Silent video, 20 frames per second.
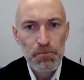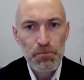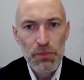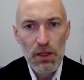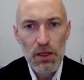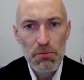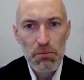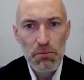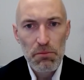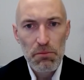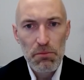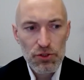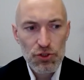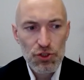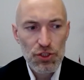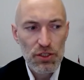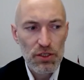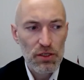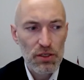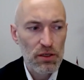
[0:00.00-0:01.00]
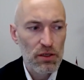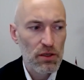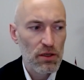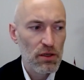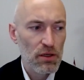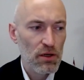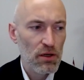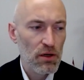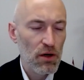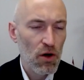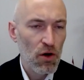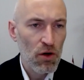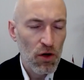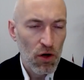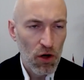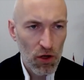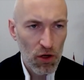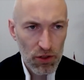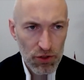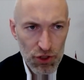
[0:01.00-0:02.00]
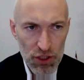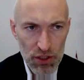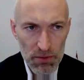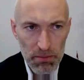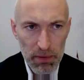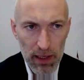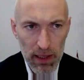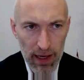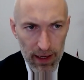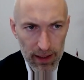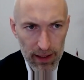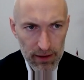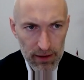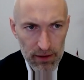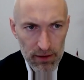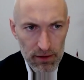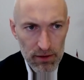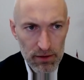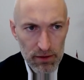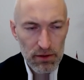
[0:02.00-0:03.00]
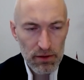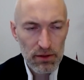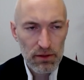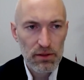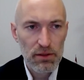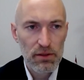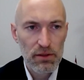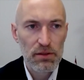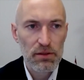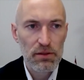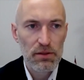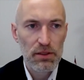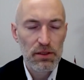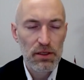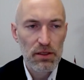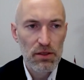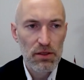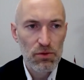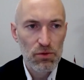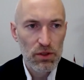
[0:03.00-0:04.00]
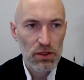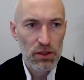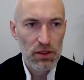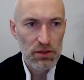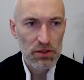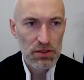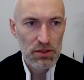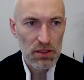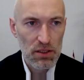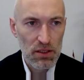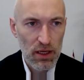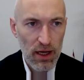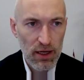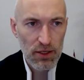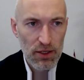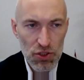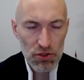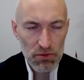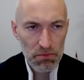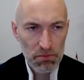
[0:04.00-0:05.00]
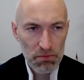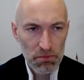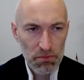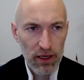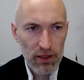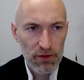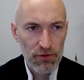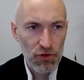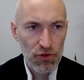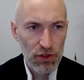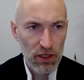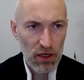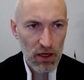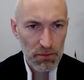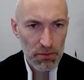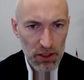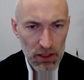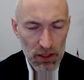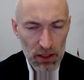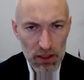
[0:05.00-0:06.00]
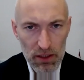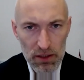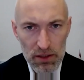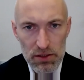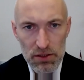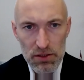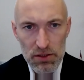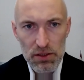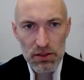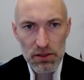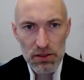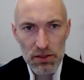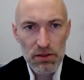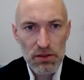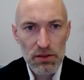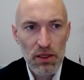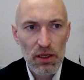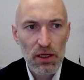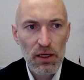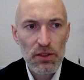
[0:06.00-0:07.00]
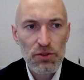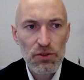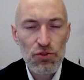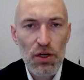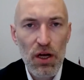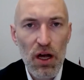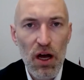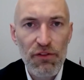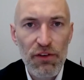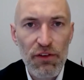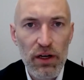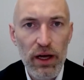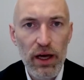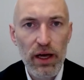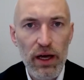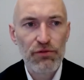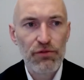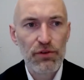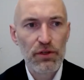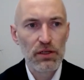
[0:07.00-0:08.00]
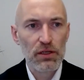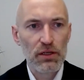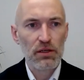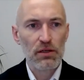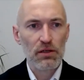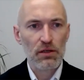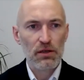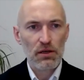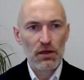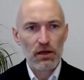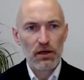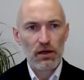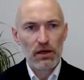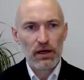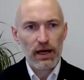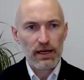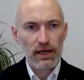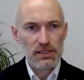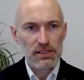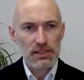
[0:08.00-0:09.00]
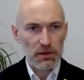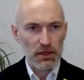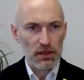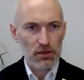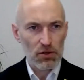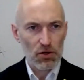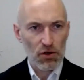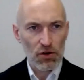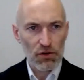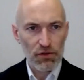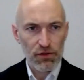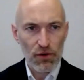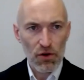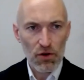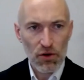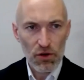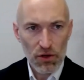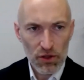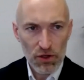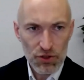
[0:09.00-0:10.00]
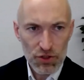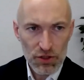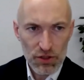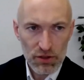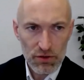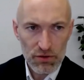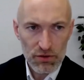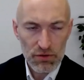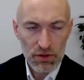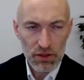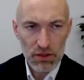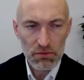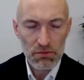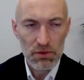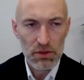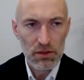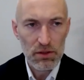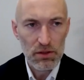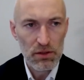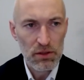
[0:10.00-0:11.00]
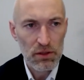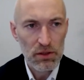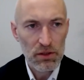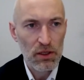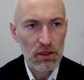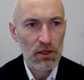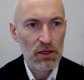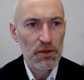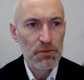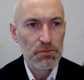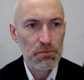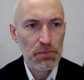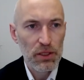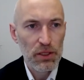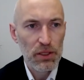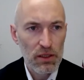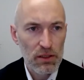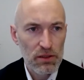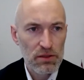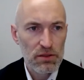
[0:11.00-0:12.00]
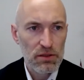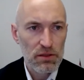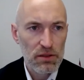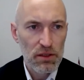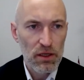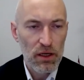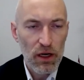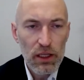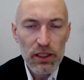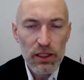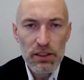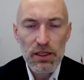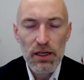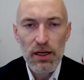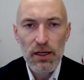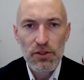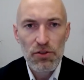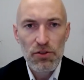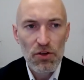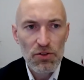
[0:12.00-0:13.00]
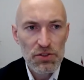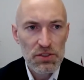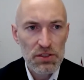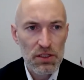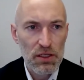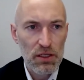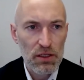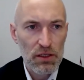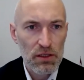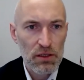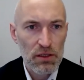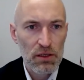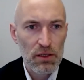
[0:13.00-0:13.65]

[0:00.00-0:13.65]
oncology plan, in other words, the action plan for the coming years to cover every aspect of oncological treatment, be it early diagnostic,